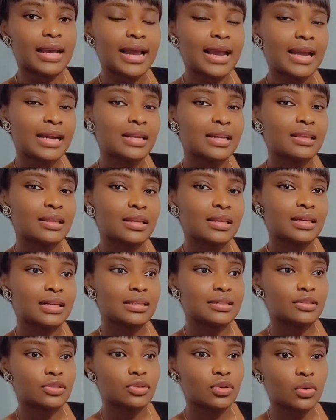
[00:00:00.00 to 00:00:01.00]
Anything
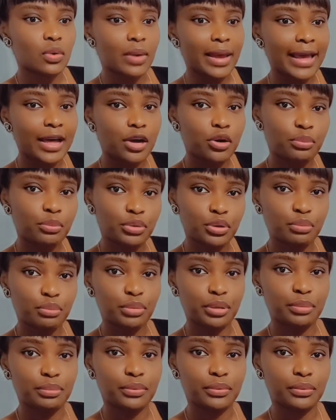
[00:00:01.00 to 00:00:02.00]
that is going to help you
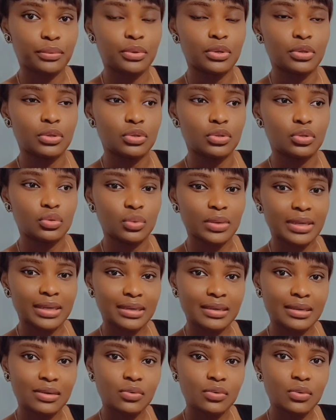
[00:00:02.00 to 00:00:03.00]
people to
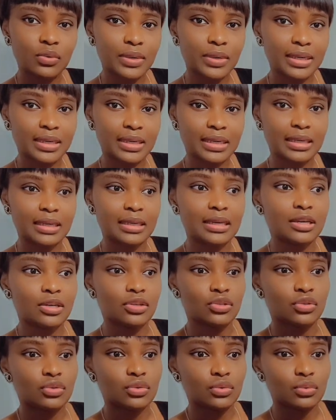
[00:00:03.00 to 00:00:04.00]
heal quickly,
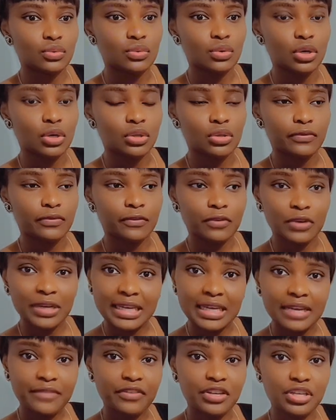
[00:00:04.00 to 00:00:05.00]
to
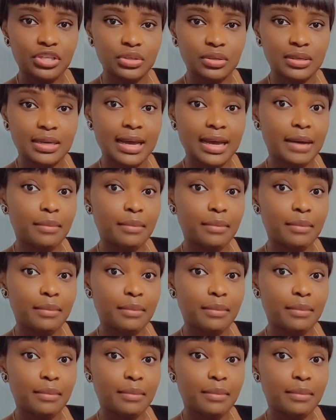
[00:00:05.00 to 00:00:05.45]
forgive each other.